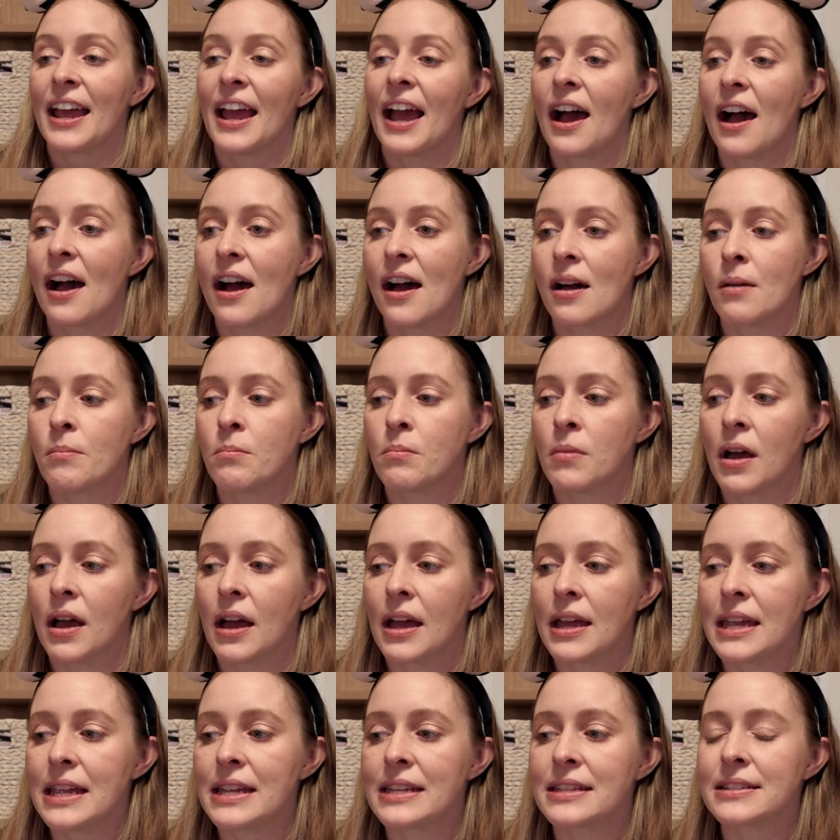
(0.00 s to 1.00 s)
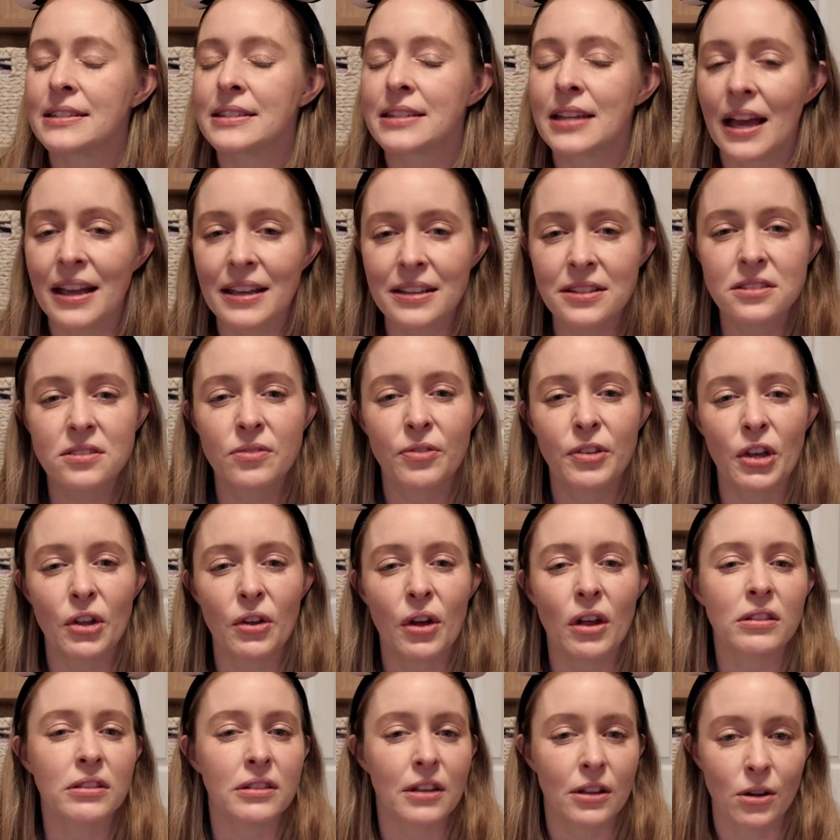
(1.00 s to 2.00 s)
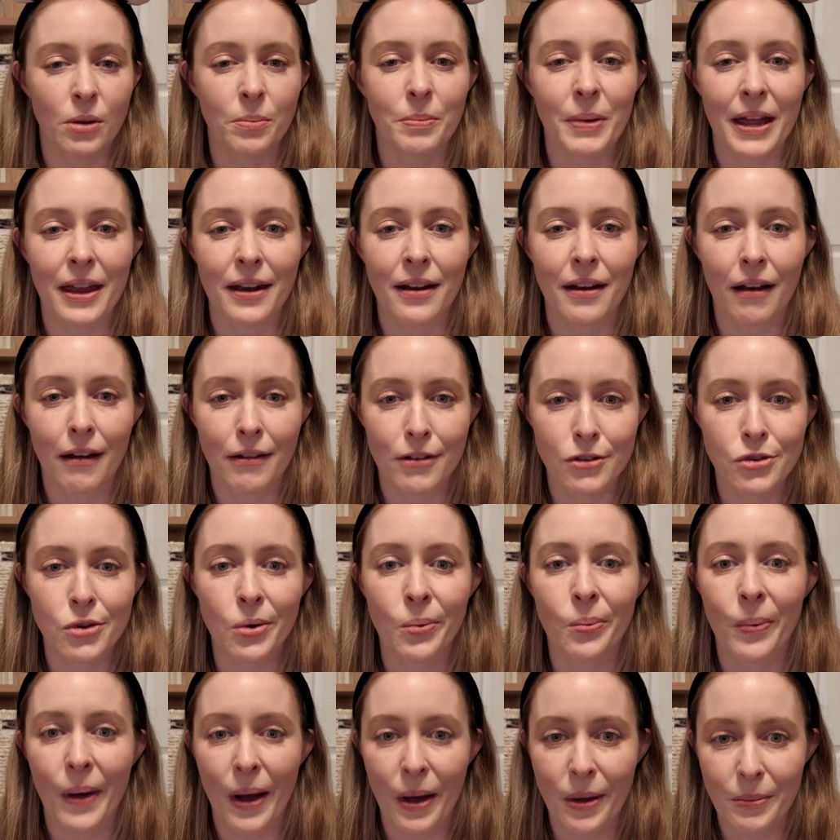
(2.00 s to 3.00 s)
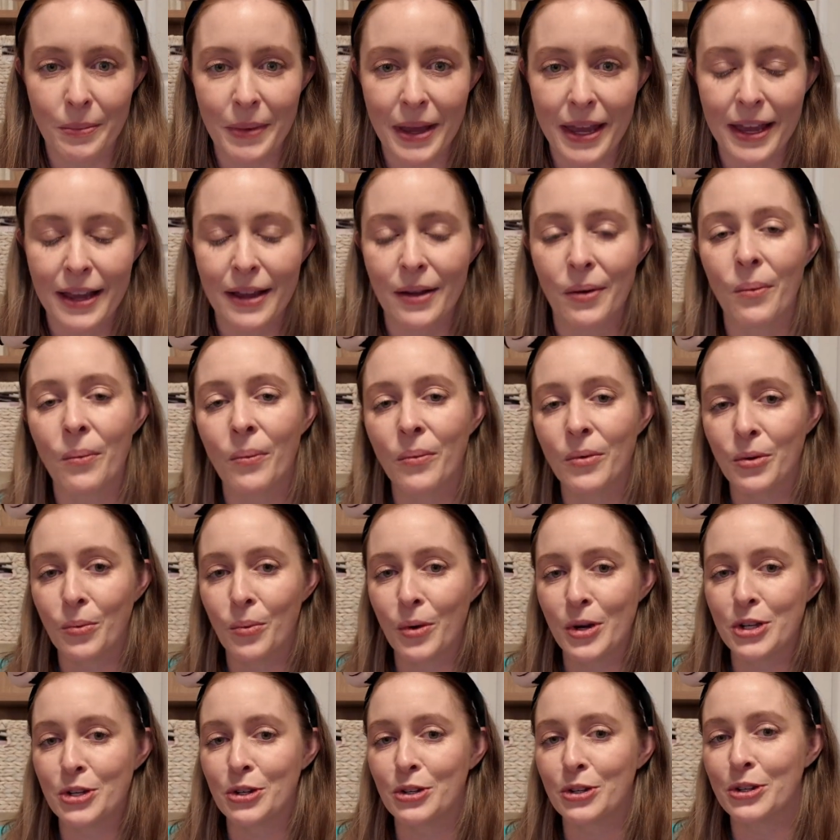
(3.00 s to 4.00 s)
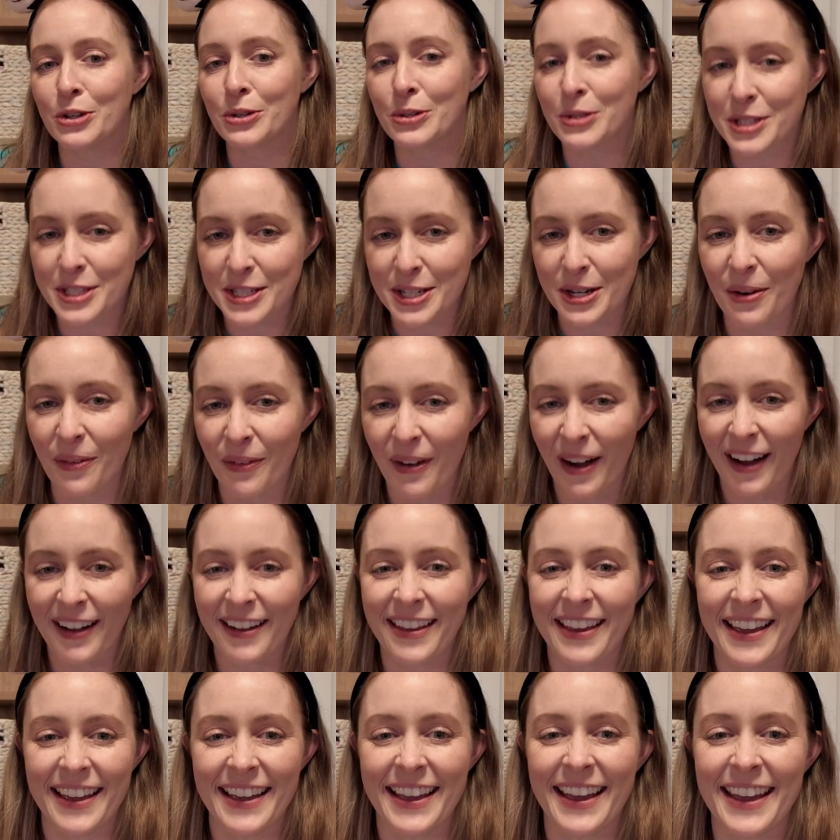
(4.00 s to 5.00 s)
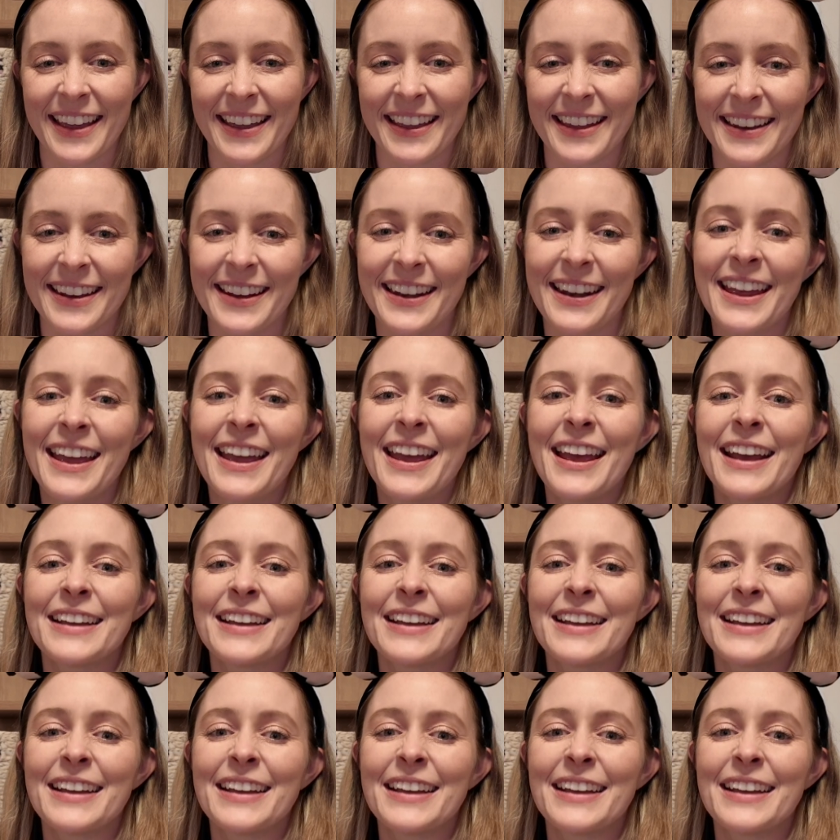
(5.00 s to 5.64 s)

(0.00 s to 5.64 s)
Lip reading: it does feel a little bit underwhelming when you're used to walking in